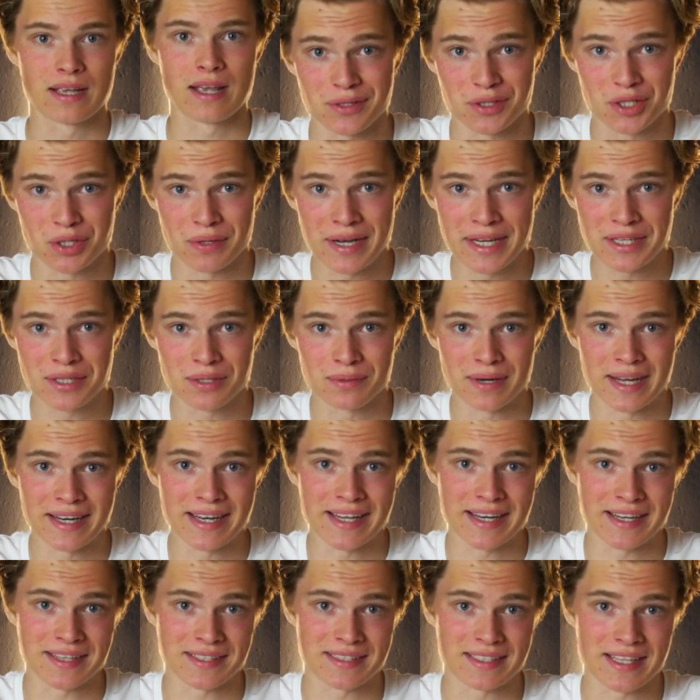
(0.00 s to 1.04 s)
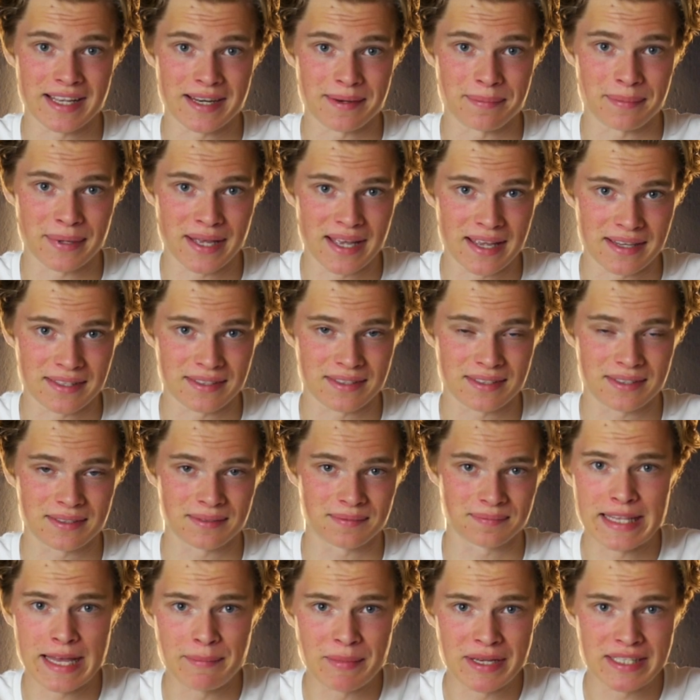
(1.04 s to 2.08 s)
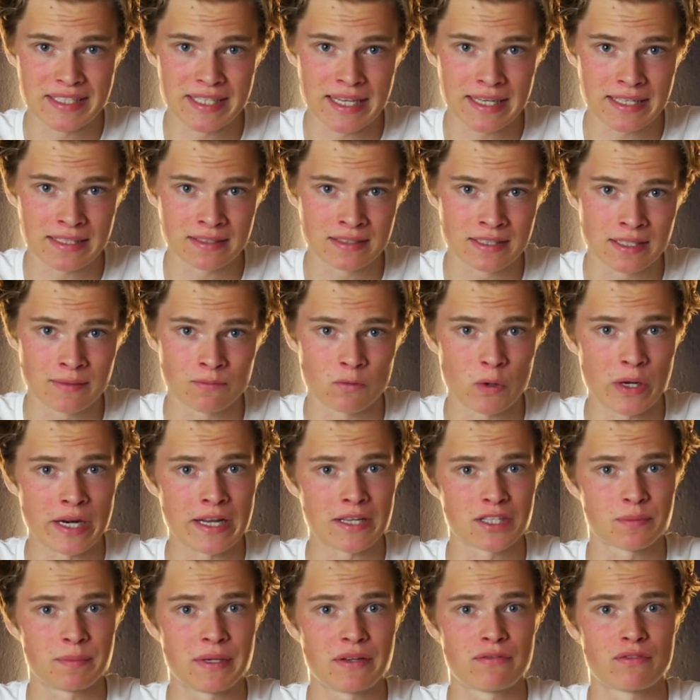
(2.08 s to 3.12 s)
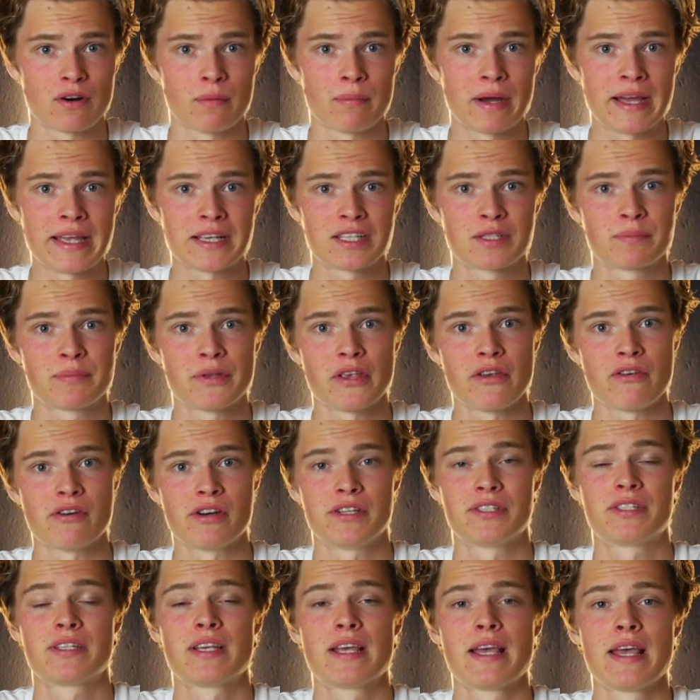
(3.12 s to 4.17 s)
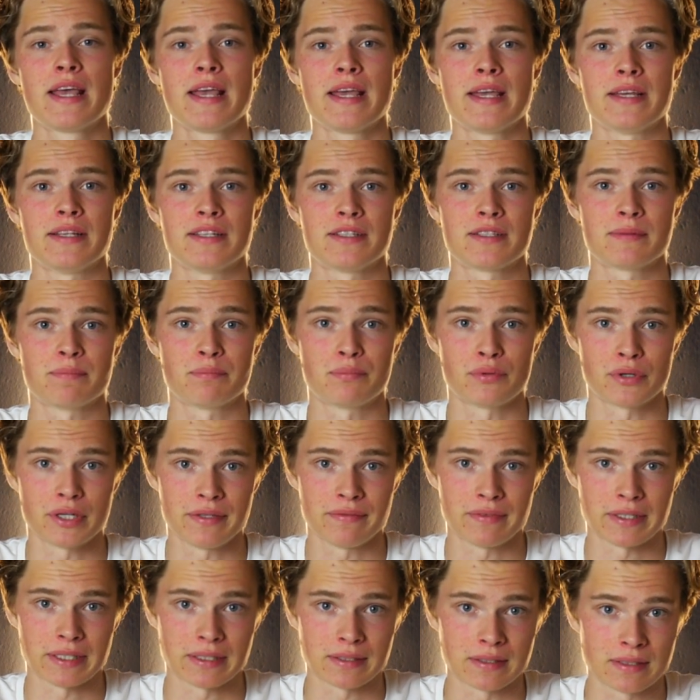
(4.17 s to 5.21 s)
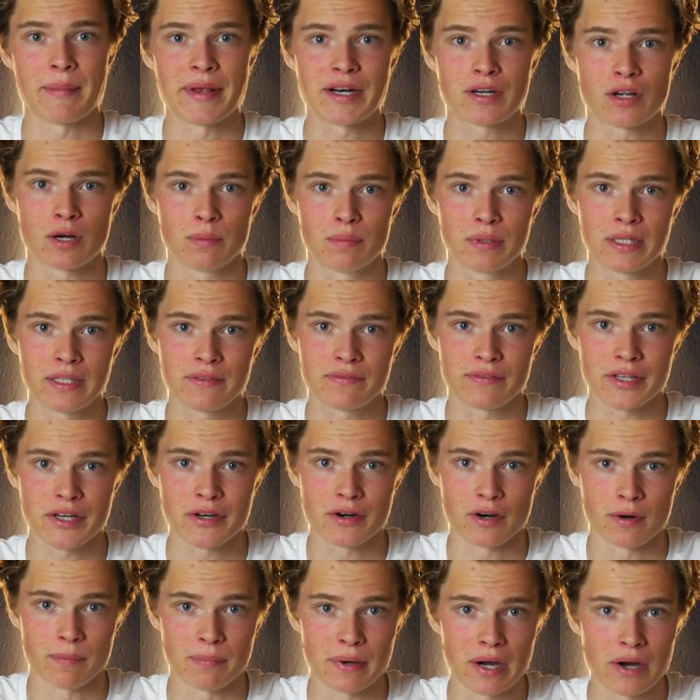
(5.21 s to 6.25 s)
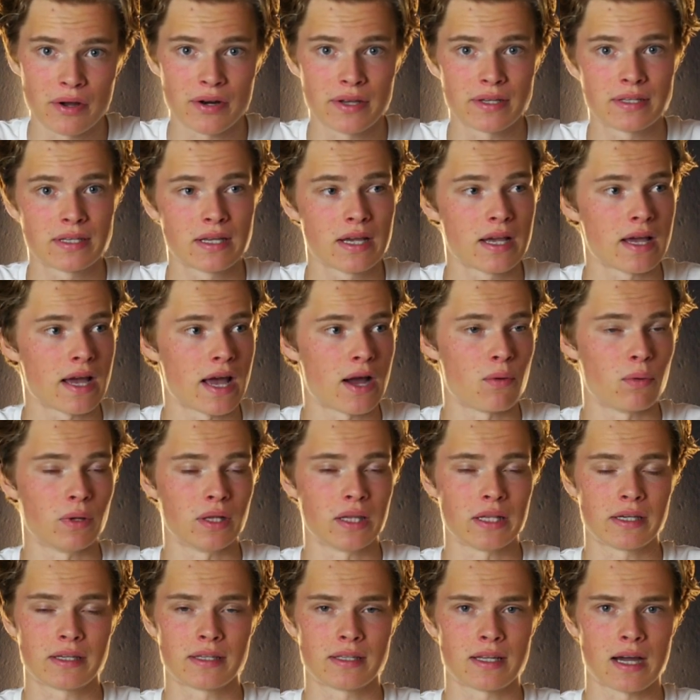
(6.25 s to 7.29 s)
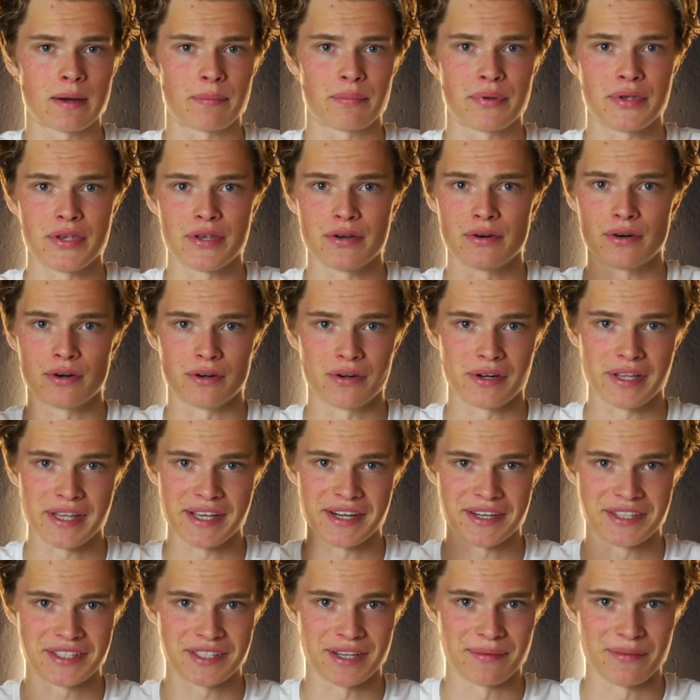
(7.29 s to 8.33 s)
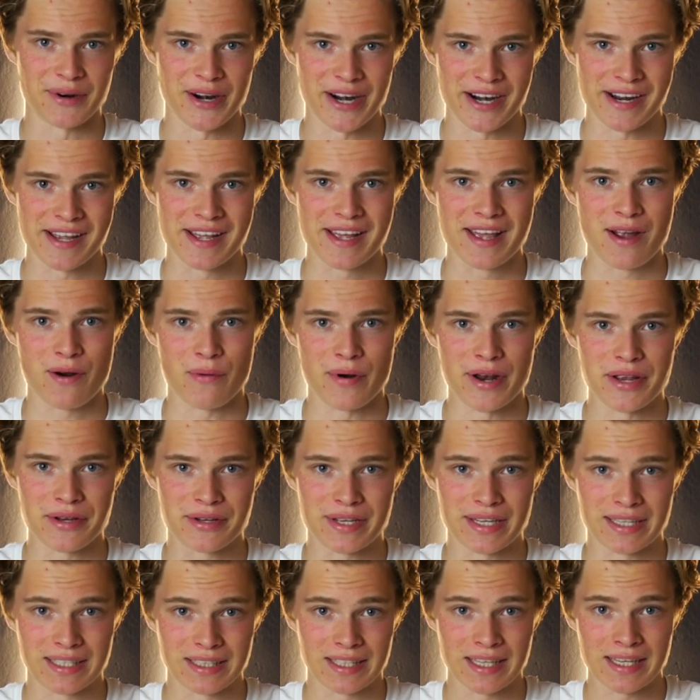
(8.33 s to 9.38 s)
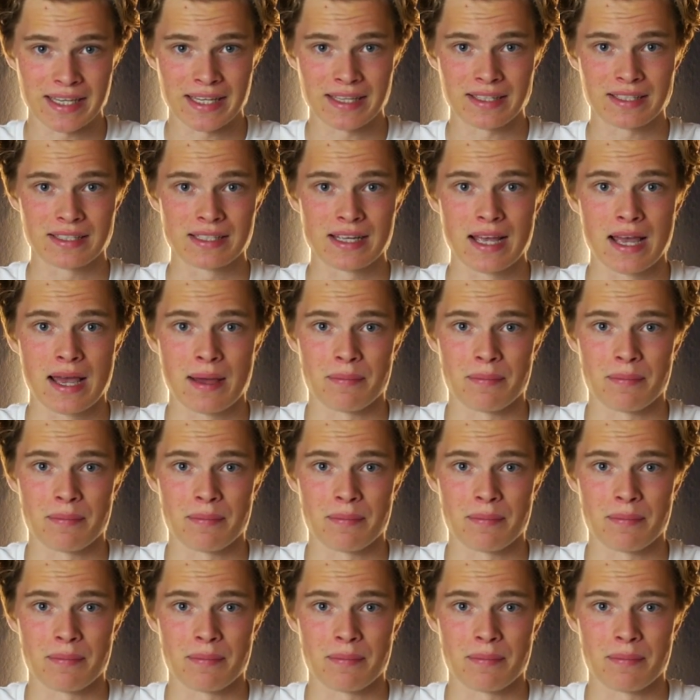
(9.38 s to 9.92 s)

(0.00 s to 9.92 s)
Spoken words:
So try to run at a steady pace. Then my second tip, when I speak from my experience, is breathing. I made a complete video about it. I will link it up here or here somewhere where you can click it.